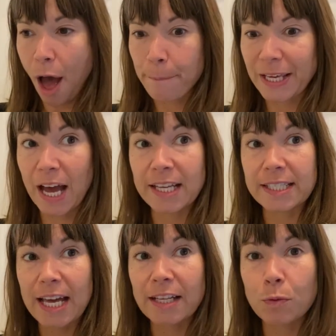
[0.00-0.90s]
because
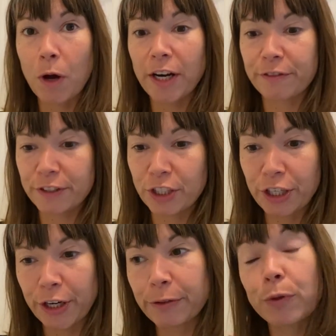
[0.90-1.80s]
that's one of,
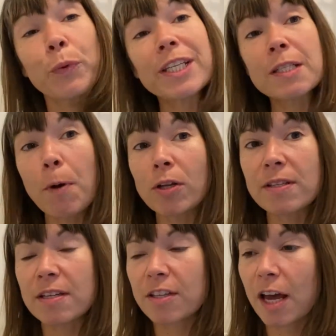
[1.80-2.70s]
the weak spots
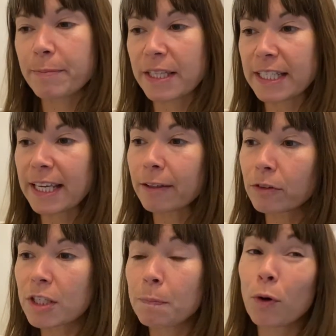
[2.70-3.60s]
in terms of the
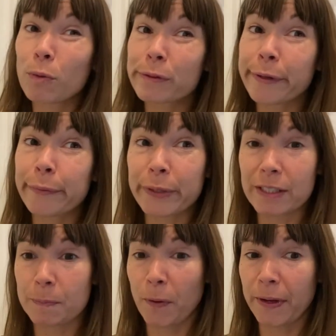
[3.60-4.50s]
illness, but also weak
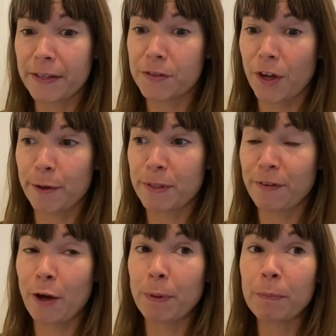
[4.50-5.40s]
spot in terms of
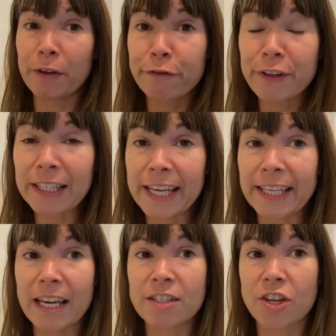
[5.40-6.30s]
how people are
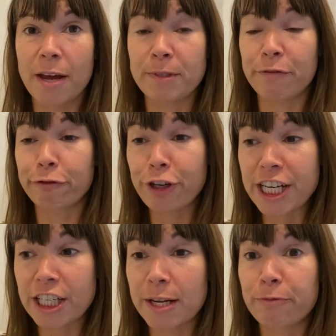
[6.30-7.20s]
feeling in terms of
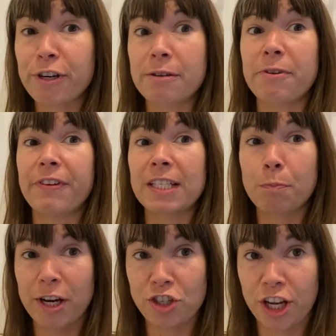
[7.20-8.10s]
freedom of
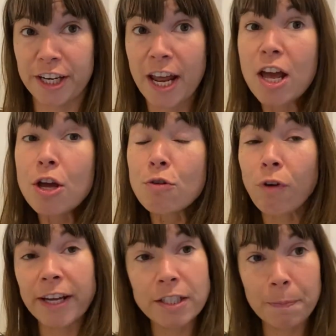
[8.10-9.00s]
expression,
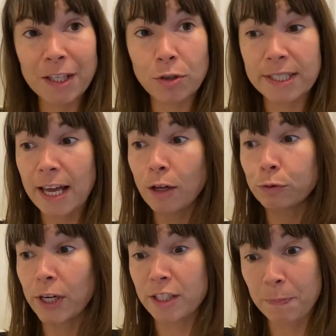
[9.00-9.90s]
right to be
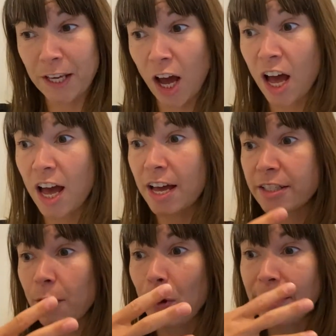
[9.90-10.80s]
yourself, right to be
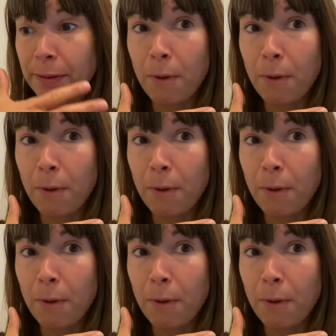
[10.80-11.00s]
heard, wearing